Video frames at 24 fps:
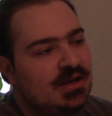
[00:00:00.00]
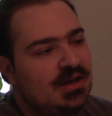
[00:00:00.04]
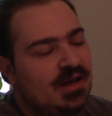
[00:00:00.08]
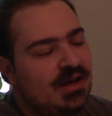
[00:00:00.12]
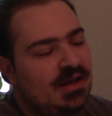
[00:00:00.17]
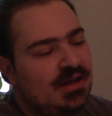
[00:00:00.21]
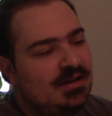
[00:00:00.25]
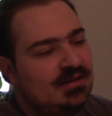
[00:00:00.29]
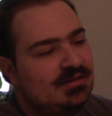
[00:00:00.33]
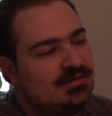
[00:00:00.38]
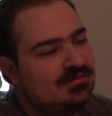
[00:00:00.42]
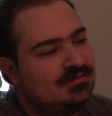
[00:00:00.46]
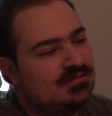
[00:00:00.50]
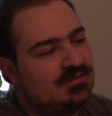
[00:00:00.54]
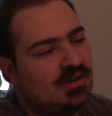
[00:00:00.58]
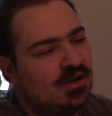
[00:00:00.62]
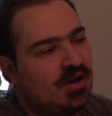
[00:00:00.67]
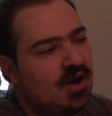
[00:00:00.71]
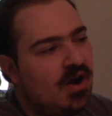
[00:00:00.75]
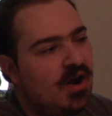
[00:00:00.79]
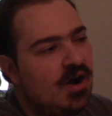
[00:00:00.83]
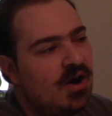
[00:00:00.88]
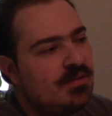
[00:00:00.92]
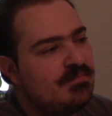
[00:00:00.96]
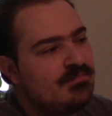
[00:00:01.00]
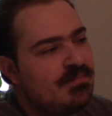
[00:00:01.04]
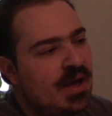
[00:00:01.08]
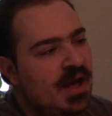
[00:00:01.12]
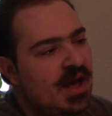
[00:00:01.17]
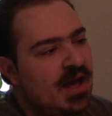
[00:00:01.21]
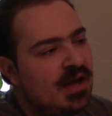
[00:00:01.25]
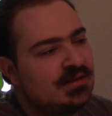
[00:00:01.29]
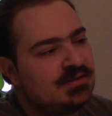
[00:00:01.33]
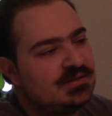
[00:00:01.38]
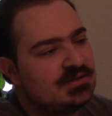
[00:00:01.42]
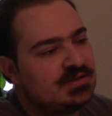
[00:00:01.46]
and the
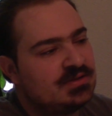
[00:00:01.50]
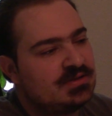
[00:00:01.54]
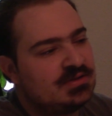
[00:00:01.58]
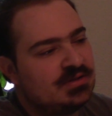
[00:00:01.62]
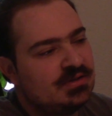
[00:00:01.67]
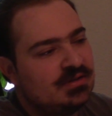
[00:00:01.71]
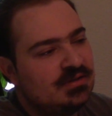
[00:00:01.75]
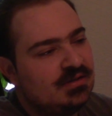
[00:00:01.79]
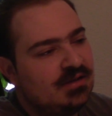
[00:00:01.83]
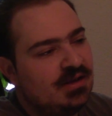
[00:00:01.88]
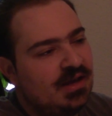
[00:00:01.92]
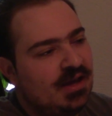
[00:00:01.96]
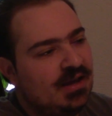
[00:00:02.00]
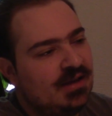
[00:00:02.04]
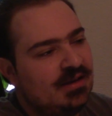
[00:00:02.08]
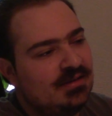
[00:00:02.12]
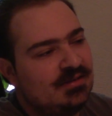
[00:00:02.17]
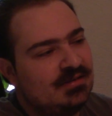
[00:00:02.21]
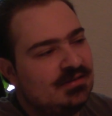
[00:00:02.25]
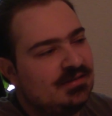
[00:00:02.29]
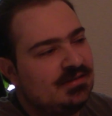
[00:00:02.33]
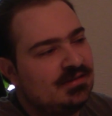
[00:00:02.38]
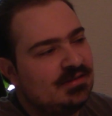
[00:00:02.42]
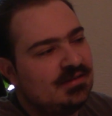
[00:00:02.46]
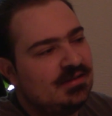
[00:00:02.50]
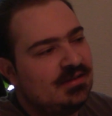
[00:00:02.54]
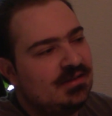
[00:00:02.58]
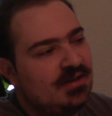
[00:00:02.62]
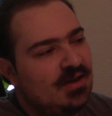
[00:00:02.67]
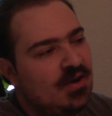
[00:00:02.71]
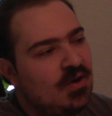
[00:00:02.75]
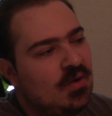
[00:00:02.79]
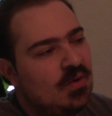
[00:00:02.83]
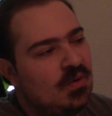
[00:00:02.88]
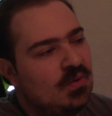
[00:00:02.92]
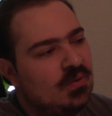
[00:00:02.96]
armbands, and
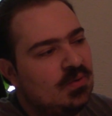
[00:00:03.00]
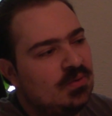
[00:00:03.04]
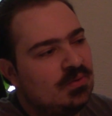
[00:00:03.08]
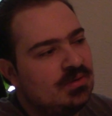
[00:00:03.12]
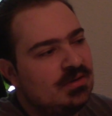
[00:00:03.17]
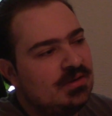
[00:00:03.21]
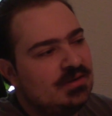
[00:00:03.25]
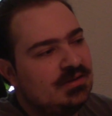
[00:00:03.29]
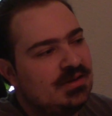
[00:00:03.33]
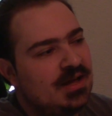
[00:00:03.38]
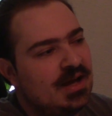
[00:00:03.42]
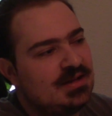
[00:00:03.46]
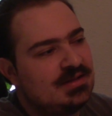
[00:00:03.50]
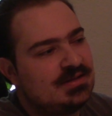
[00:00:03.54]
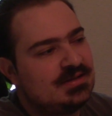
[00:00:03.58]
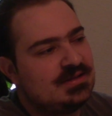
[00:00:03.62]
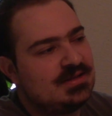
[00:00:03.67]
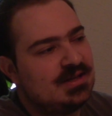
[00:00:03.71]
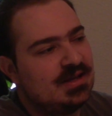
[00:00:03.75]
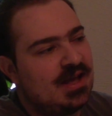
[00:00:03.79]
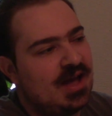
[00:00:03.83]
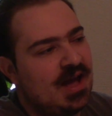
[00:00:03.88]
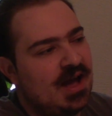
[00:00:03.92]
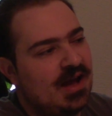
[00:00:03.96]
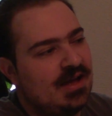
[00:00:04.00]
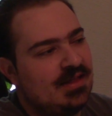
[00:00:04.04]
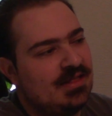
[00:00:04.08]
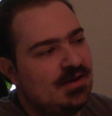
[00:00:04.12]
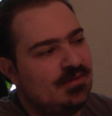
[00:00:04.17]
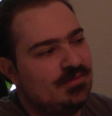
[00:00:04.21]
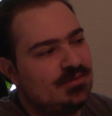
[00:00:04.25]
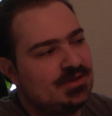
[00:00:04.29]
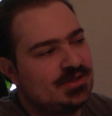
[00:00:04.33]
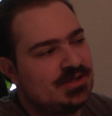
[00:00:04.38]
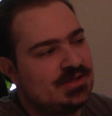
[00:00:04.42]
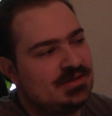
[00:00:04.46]
oh, that's the guy
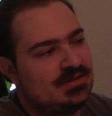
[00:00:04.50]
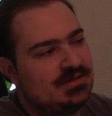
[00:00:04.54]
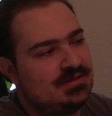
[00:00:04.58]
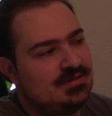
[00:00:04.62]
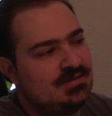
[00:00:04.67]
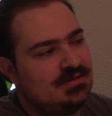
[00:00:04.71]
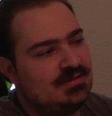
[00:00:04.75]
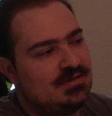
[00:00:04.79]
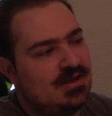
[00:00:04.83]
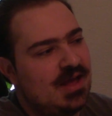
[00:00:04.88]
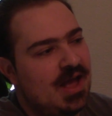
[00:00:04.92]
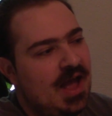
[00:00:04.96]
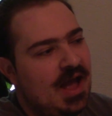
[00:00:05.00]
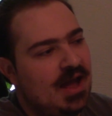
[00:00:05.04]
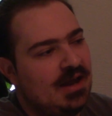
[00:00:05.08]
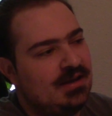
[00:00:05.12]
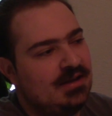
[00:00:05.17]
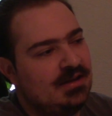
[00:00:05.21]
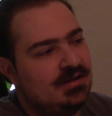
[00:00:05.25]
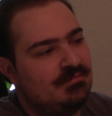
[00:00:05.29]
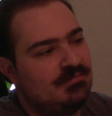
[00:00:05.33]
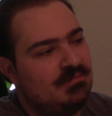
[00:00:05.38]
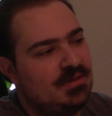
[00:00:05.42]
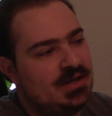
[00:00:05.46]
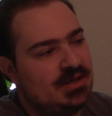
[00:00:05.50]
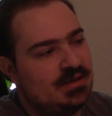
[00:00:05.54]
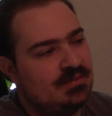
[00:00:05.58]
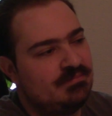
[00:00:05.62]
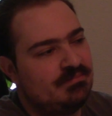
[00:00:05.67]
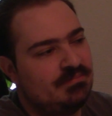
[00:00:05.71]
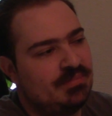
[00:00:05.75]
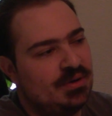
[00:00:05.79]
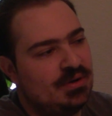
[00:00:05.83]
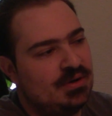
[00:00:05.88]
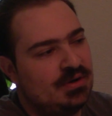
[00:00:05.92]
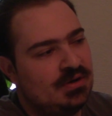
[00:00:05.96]
that was handing me
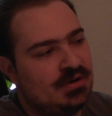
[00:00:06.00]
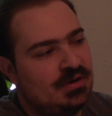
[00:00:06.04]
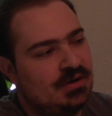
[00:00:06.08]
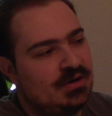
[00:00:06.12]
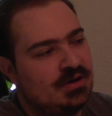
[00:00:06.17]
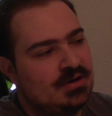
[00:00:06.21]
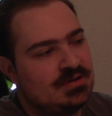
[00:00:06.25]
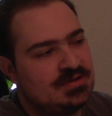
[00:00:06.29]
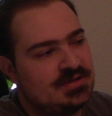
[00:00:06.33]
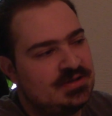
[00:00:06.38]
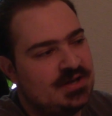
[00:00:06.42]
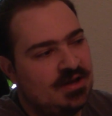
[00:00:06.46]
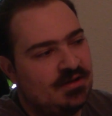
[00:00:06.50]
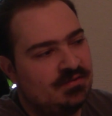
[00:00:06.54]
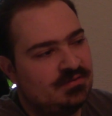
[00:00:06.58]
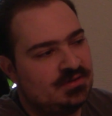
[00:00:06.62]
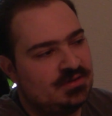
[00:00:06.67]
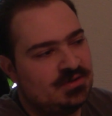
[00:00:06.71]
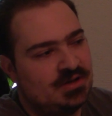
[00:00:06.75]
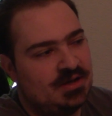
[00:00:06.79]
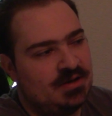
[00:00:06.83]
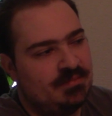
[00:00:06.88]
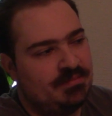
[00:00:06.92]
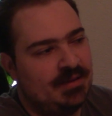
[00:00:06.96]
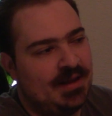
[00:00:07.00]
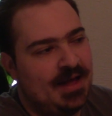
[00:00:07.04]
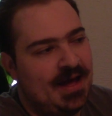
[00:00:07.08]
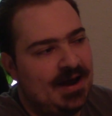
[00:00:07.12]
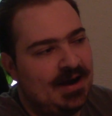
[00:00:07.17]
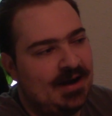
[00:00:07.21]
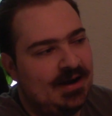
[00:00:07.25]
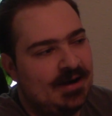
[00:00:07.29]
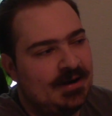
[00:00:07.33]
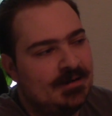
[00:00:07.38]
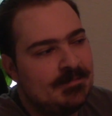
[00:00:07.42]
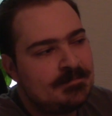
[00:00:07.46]
and Berta ourselves on a
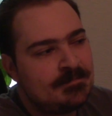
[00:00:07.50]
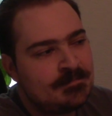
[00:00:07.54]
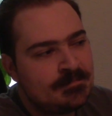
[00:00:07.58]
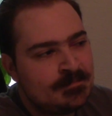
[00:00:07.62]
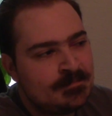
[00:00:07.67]
platter.